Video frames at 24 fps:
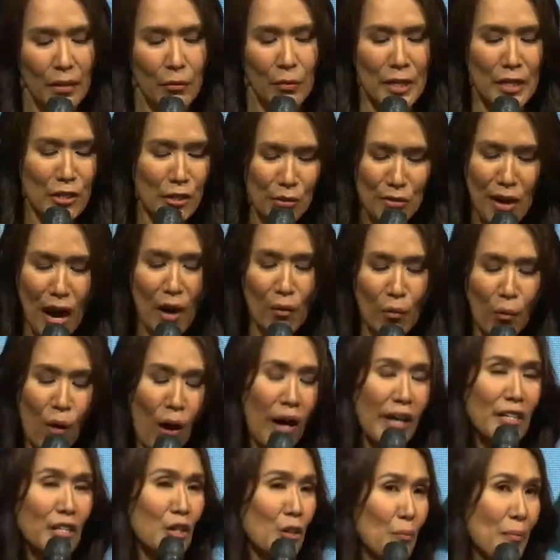We do not
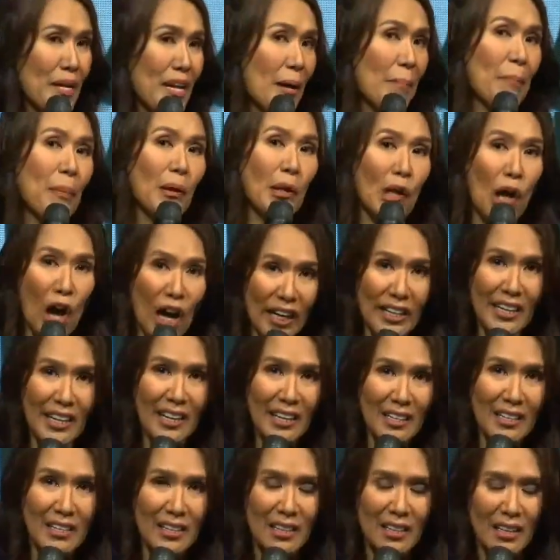want to be
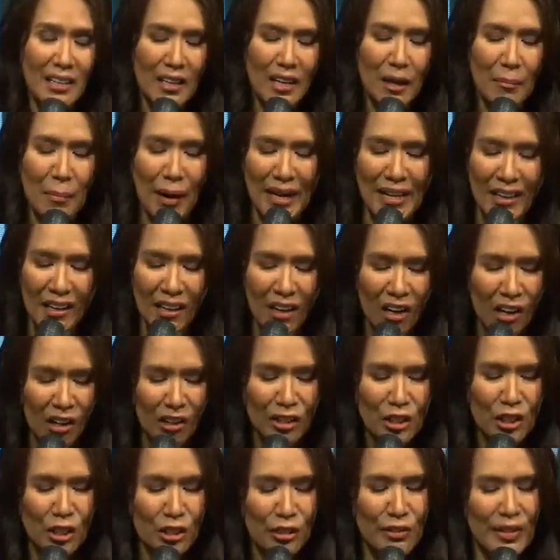applauded by a
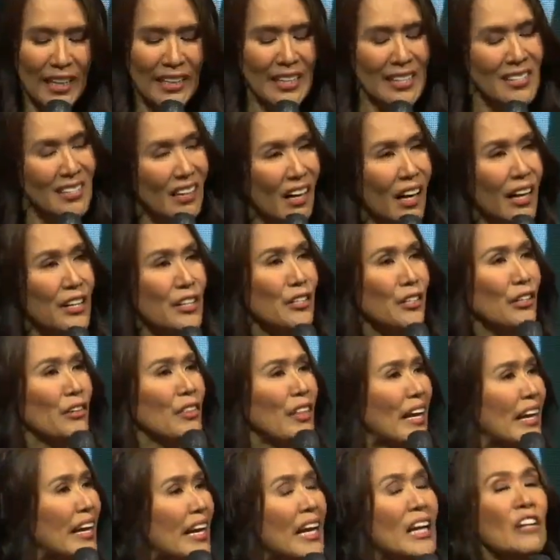culture that is under
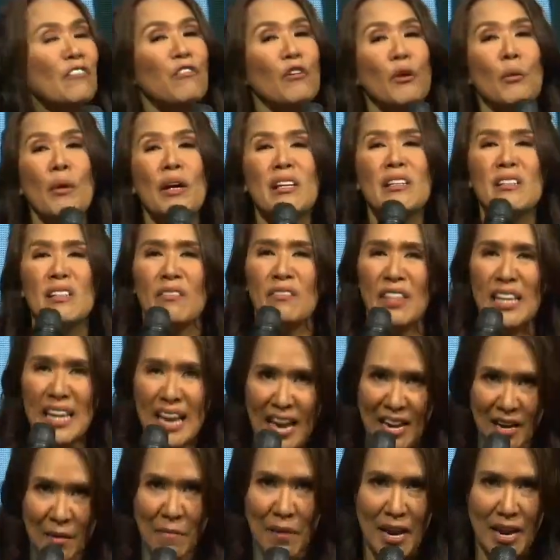the influence of the
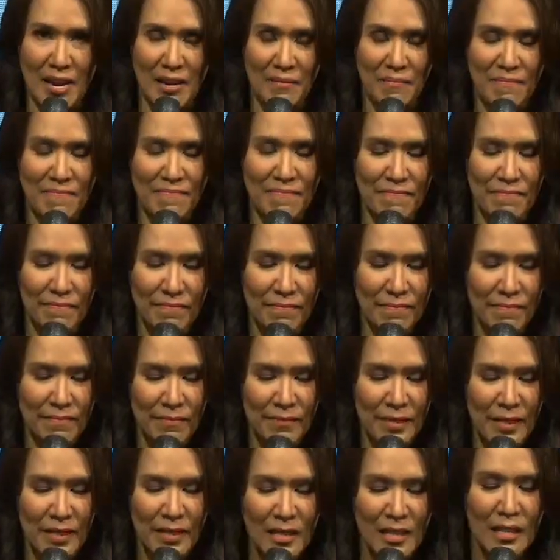enemy.
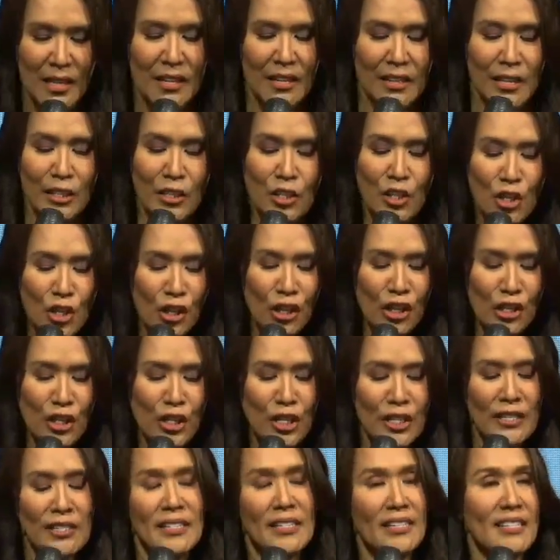The
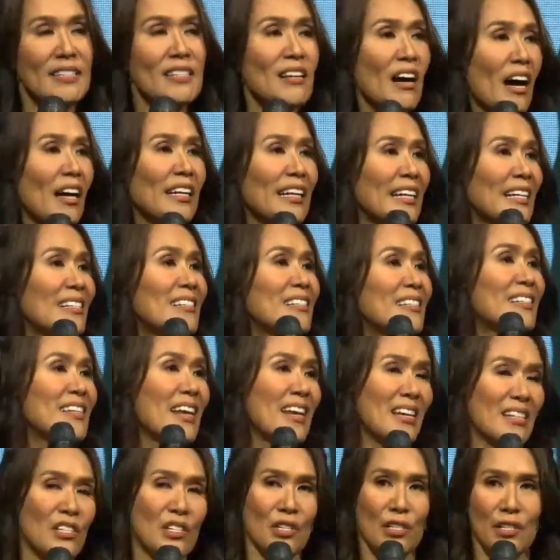church does not
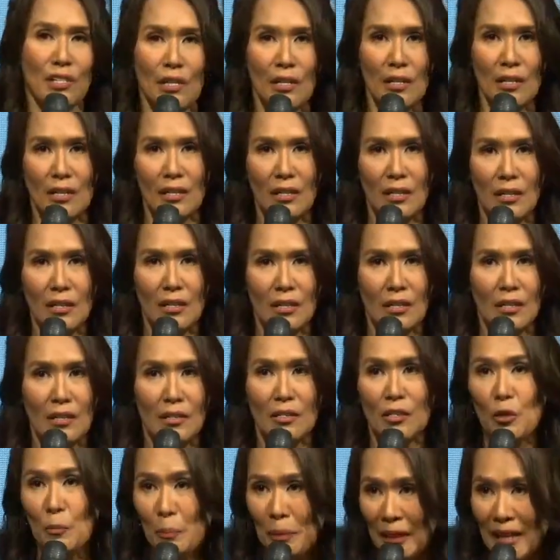exist
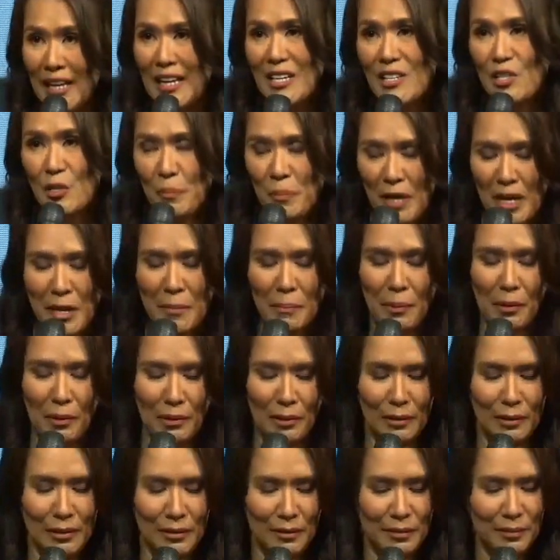to please
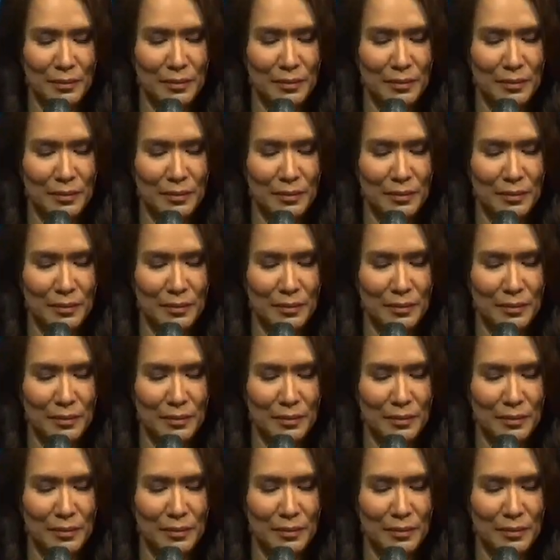people.